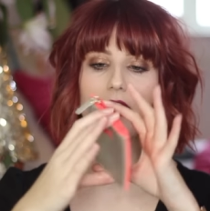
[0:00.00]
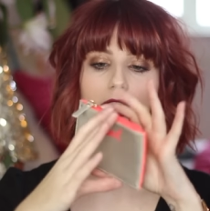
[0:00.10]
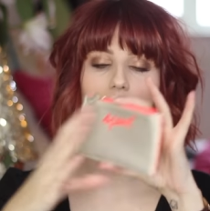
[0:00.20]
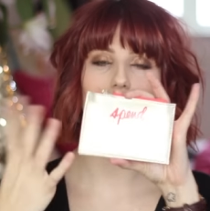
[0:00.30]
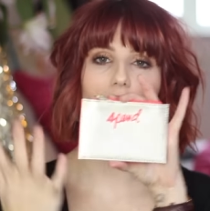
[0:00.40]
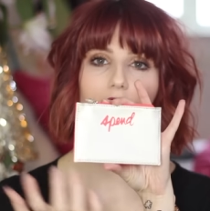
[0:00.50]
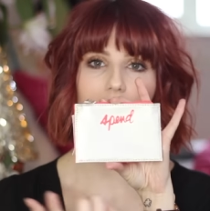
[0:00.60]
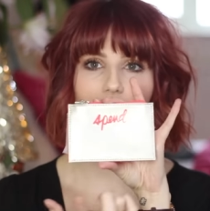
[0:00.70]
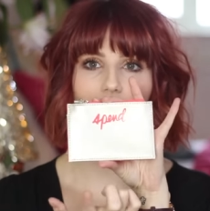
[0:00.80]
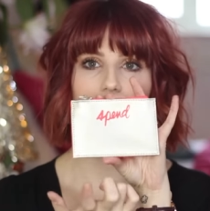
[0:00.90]
and then on the
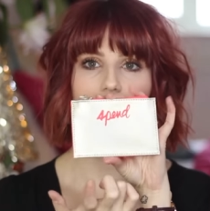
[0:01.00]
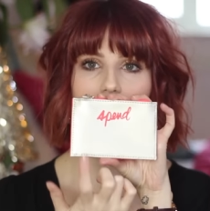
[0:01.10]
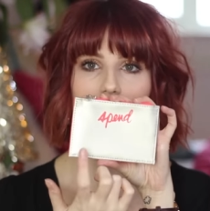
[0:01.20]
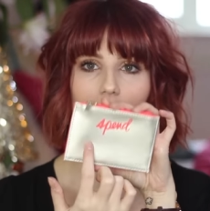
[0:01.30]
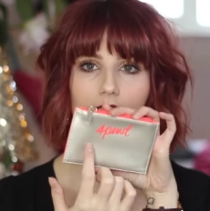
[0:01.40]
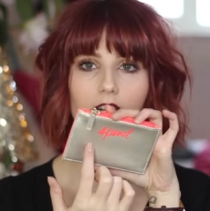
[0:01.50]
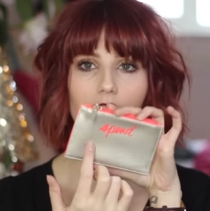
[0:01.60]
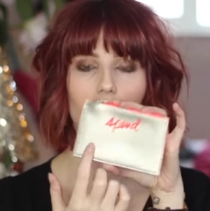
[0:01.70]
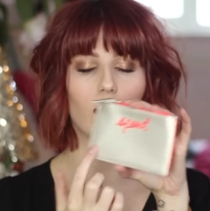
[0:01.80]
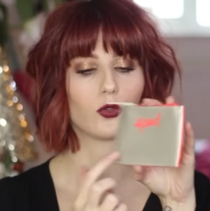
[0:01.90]
other side in like a
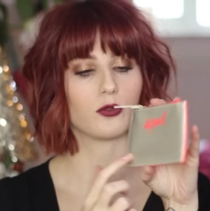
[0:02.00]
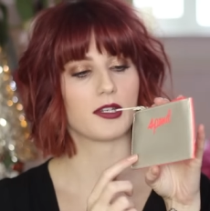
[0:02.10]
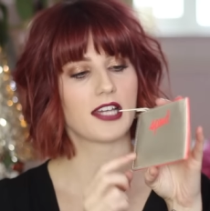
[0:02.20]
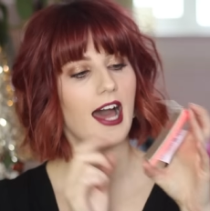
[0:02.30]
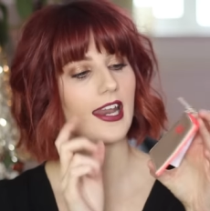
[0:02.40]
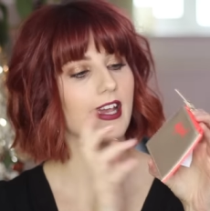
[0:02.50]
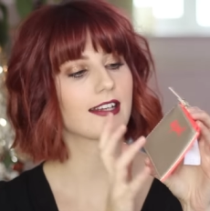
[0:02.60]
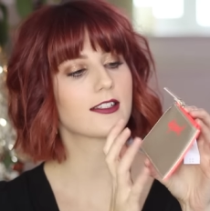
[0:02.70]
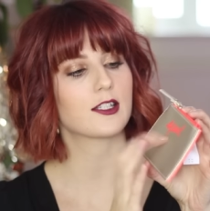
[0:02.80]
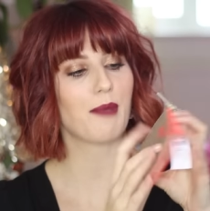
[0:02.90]
gold
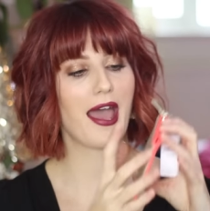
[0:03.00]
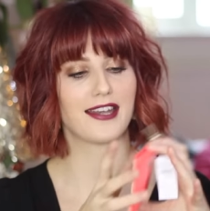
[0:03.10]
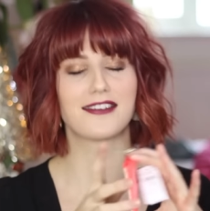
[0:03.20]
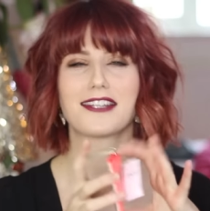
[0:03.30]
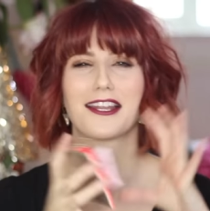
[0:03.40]
metallic spend,